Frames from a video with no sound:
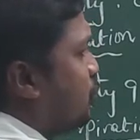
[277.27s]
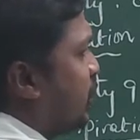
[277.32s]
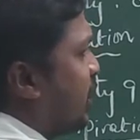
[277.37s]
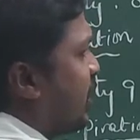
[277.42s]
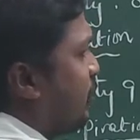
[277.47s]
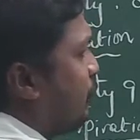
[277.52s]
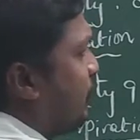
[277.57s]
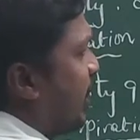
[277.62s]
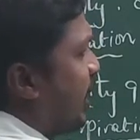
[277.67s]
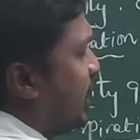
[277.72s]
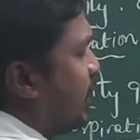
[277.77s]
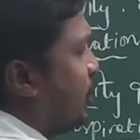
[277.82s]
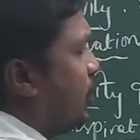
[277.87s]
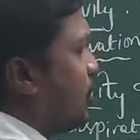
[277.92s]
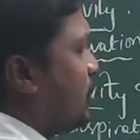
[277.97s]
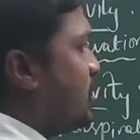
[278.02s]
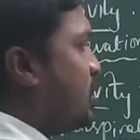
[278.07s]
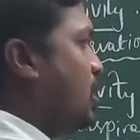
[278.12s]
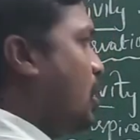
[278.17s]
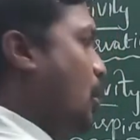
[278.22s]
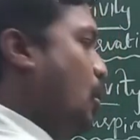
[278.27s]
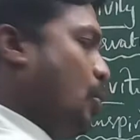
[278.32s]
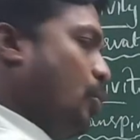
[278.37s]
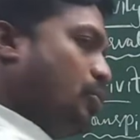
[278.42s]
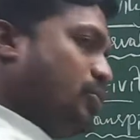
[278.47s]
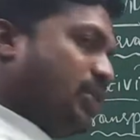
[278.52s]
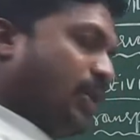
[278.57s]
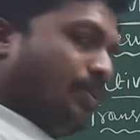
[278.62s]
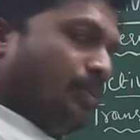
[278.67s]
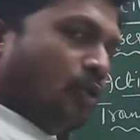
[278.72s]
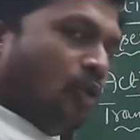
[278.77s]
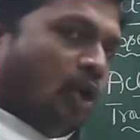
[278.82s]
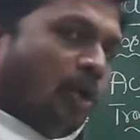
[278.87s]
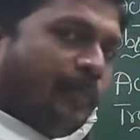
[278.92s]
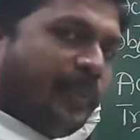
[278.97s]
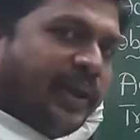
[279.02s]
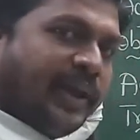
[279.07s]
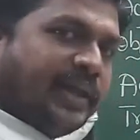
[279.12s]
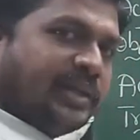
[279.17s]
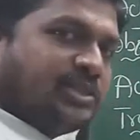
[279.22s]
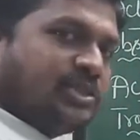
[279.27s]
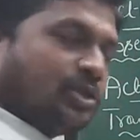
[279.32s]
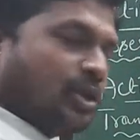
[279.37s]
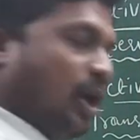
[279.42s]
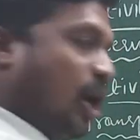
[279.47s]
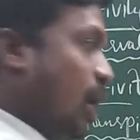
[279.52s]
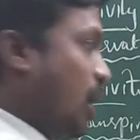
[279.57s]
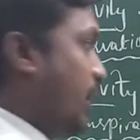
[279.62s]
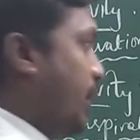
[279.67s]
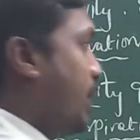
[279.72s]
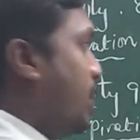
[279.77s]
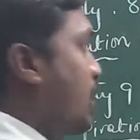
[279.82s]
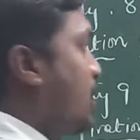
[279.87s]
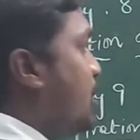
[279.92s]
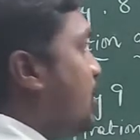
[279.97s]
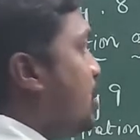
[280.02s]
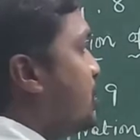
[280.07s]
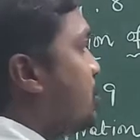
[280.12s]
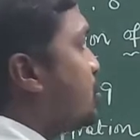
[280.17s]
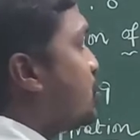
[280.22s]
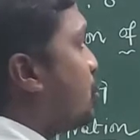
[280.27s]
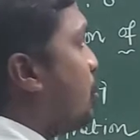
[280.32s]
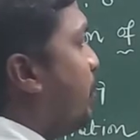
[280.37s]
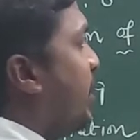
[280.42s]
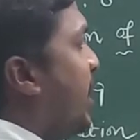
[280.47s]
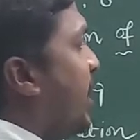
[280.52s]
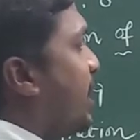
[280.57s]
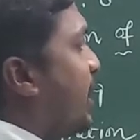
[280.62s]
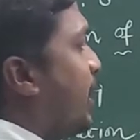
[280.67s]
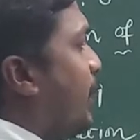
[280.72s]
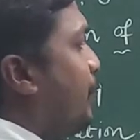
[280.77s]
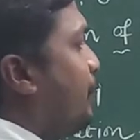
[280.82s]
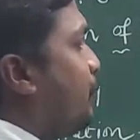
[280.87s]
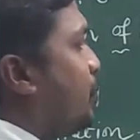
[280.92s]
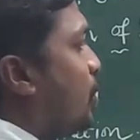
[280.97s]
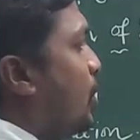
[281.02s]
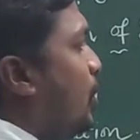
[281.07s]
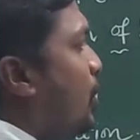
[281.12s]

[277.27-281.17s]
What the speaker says: we can find out some openings called stomata.